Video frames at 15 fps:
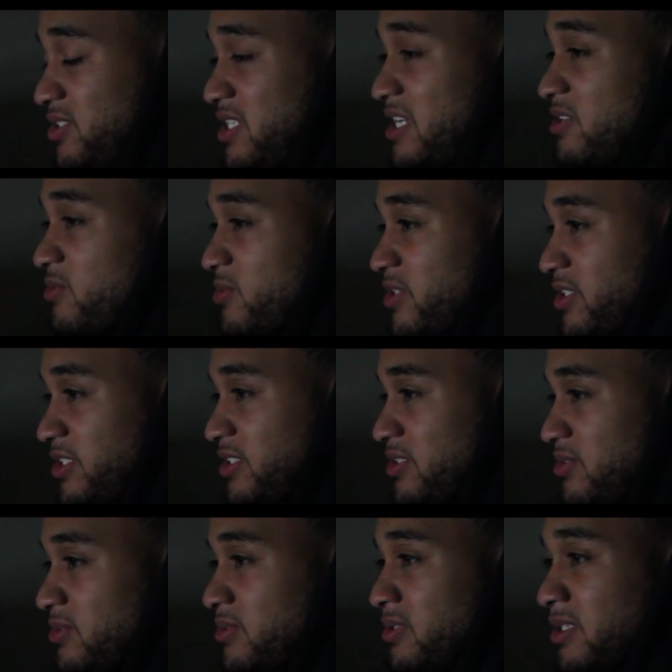you say you were going to
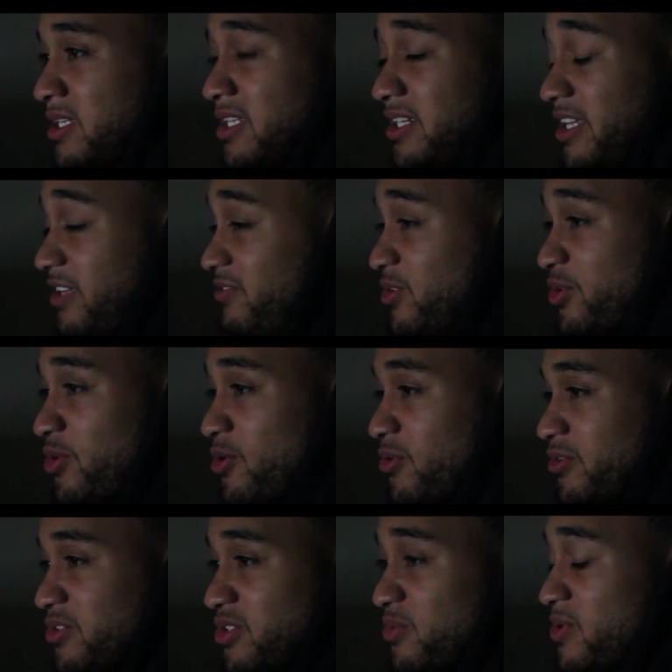do. Like, if your
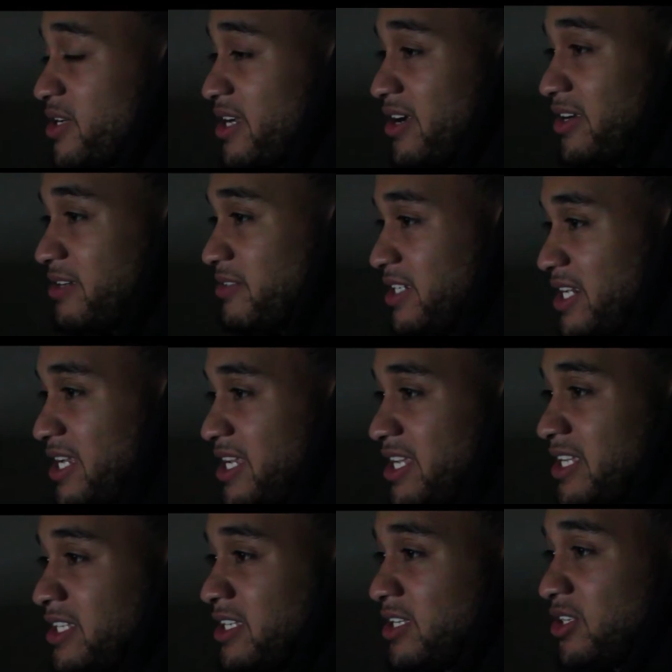goal is to work out every day,
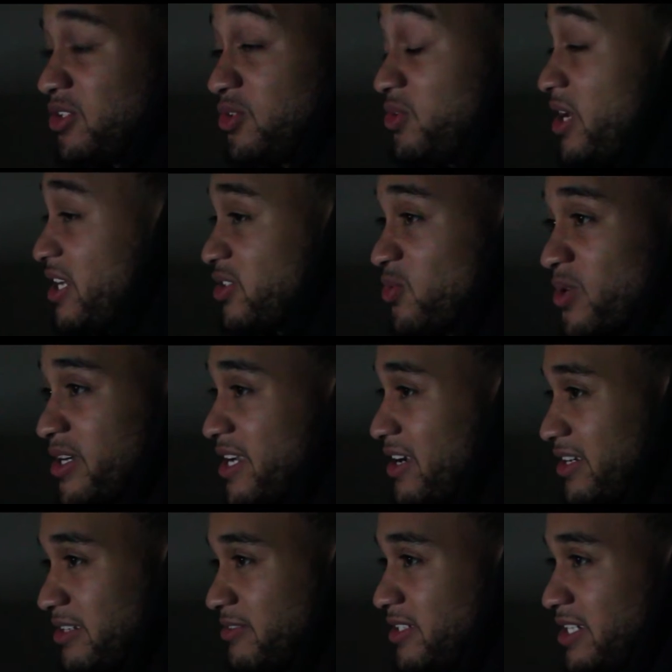you got to work
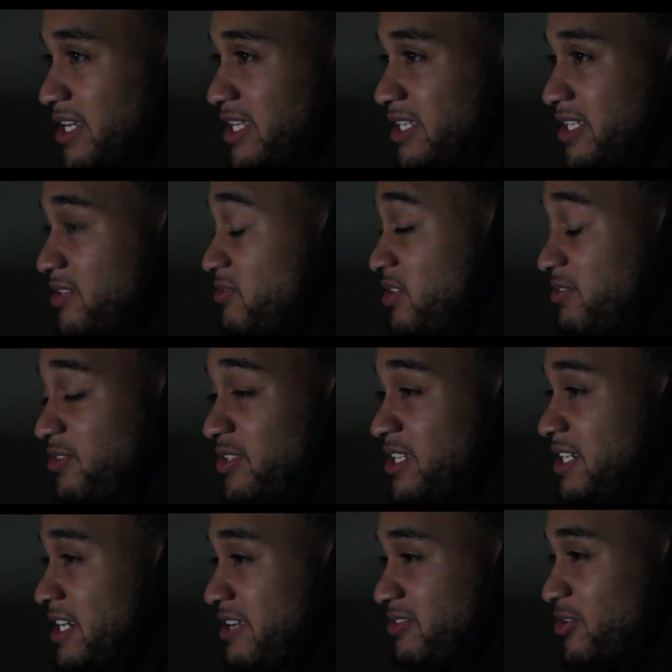out every day, even if you
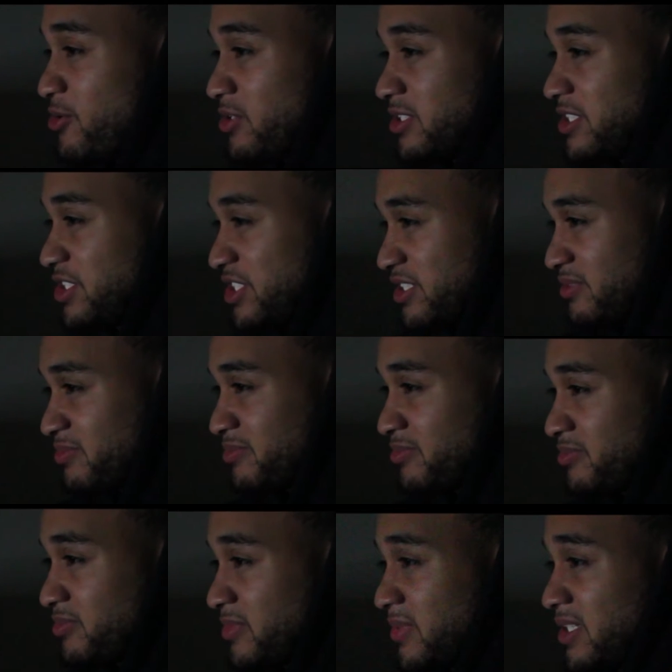didn't have to go to the gym.
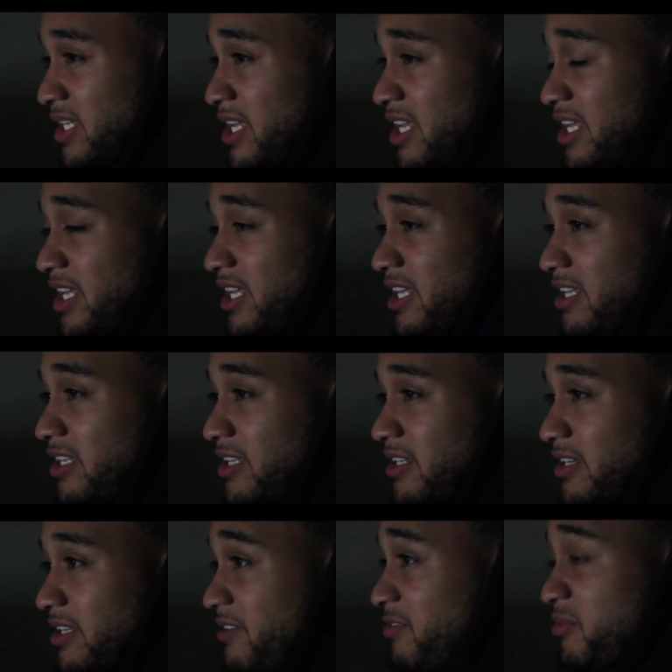
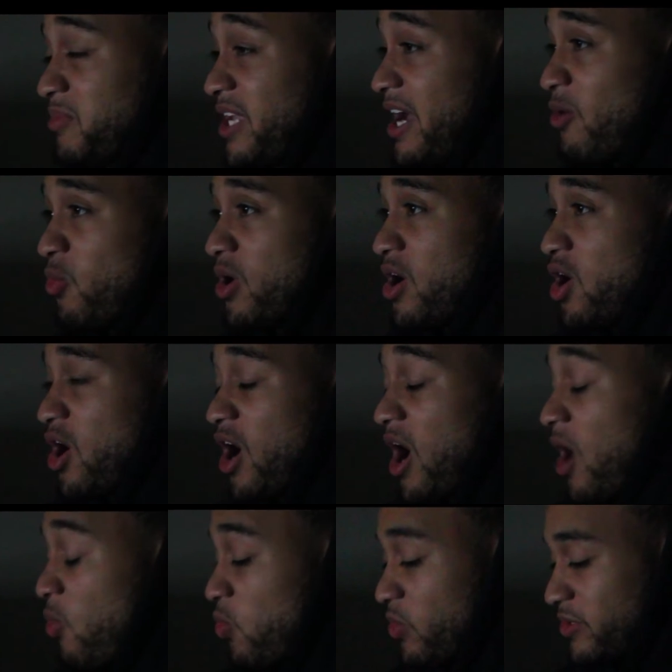And for me, I
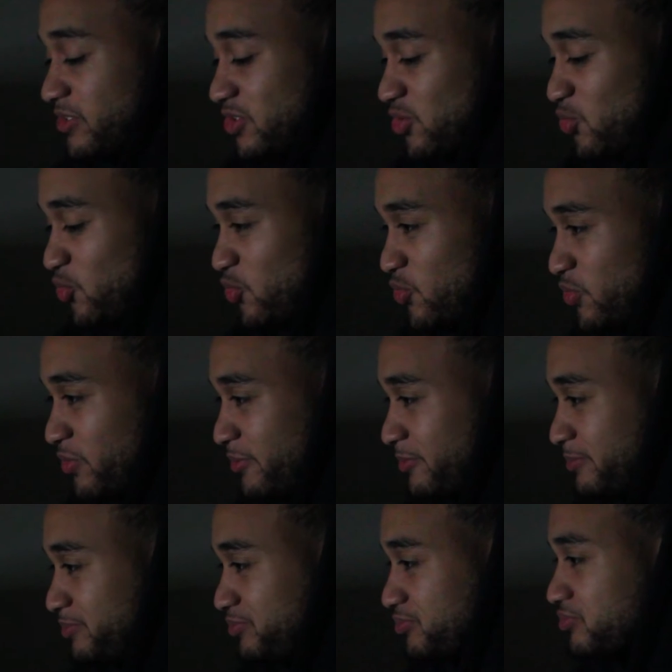want to
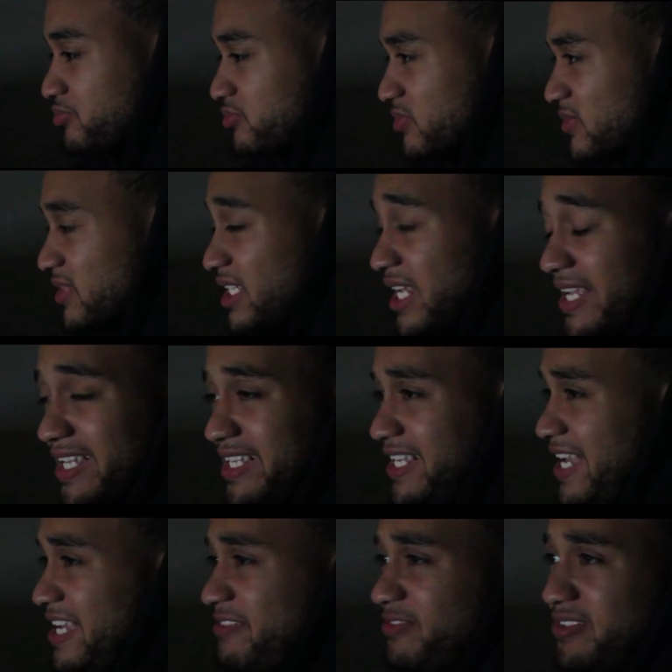
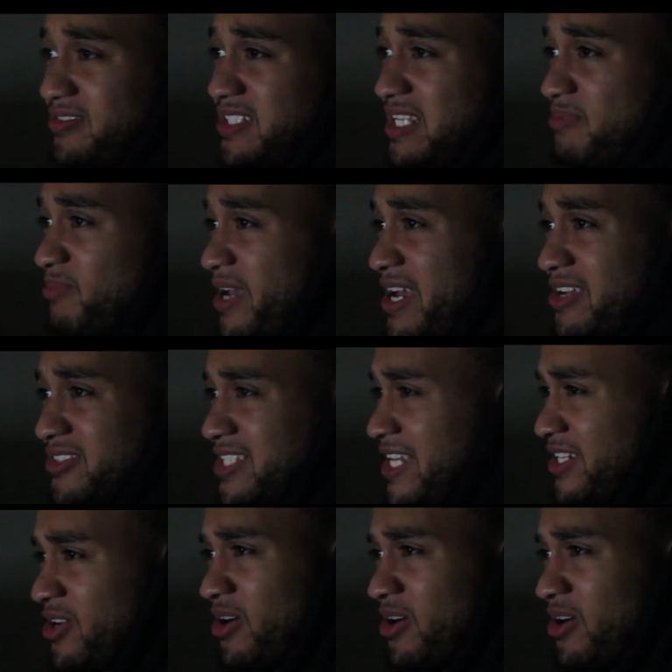gain 15 pounds. I